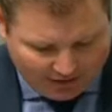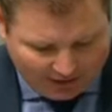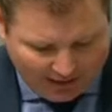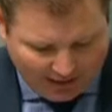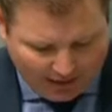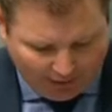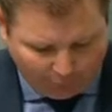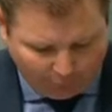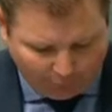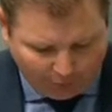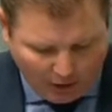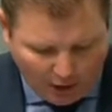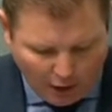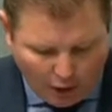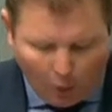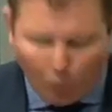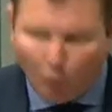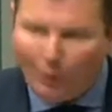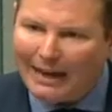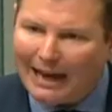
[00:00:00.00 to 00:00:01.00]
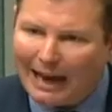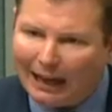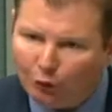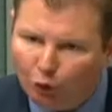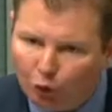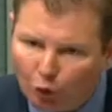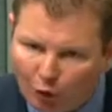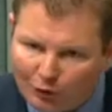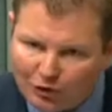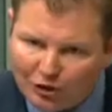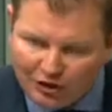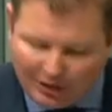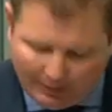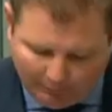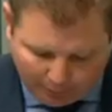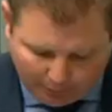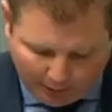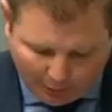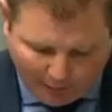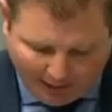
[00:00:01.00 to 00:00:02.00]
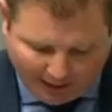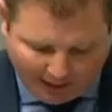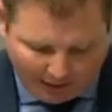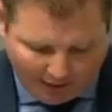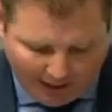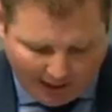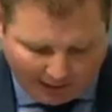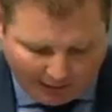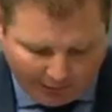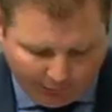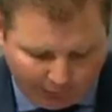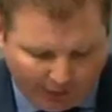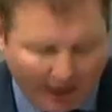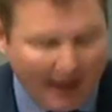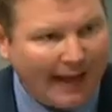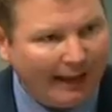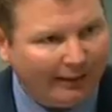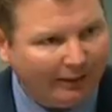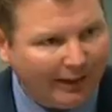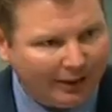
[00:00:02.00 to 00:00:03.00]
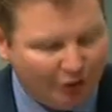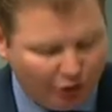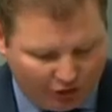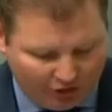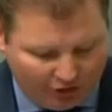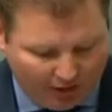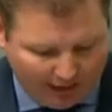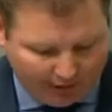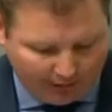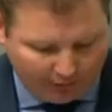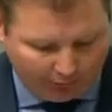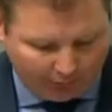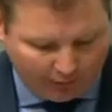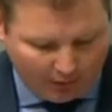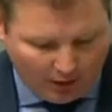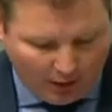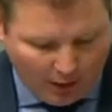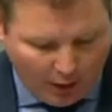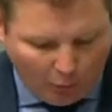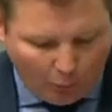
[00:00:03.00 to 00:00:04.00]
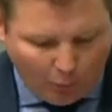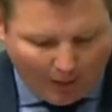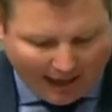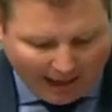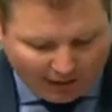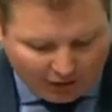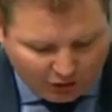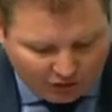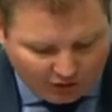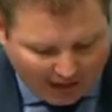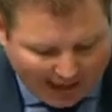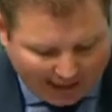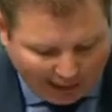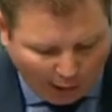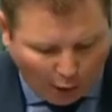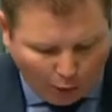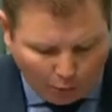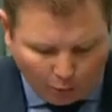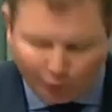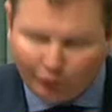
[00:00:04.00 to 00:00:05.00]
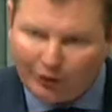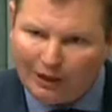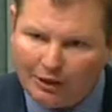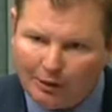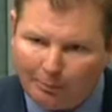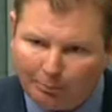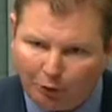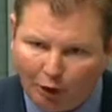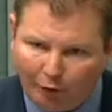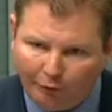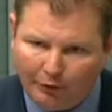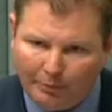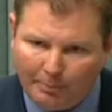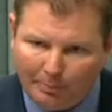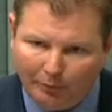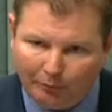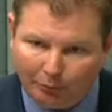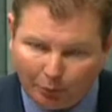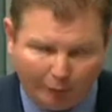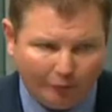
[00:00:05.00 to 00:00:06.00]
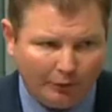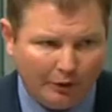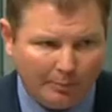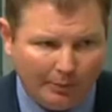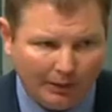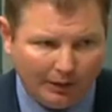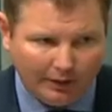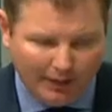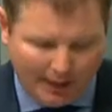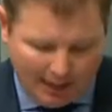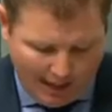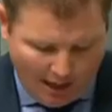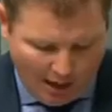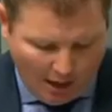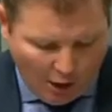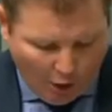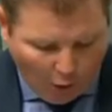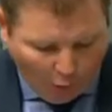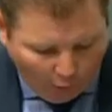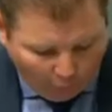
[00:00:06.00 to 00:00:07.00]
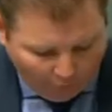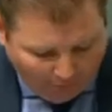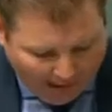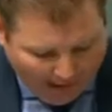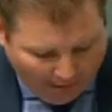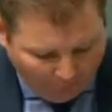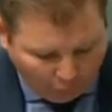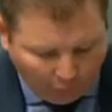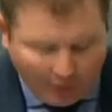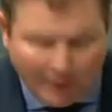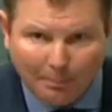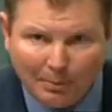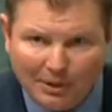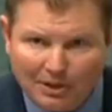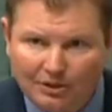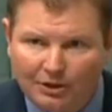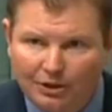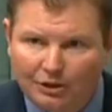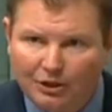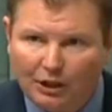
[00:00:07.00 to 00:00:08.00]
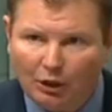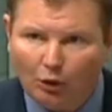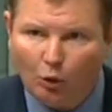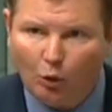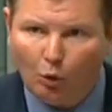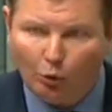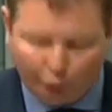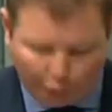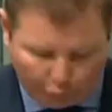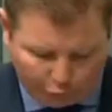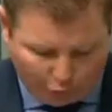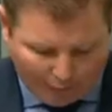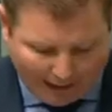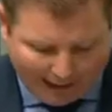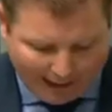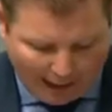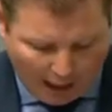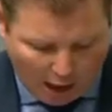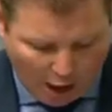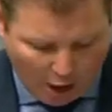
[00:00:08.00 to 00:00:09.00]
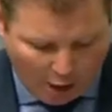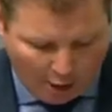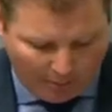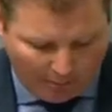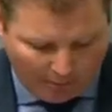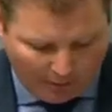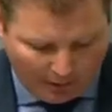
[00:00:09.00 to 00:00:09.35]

enough. We are not simply regulators and legislators. We are stakeholders in the profitability of every business that calls Australia home.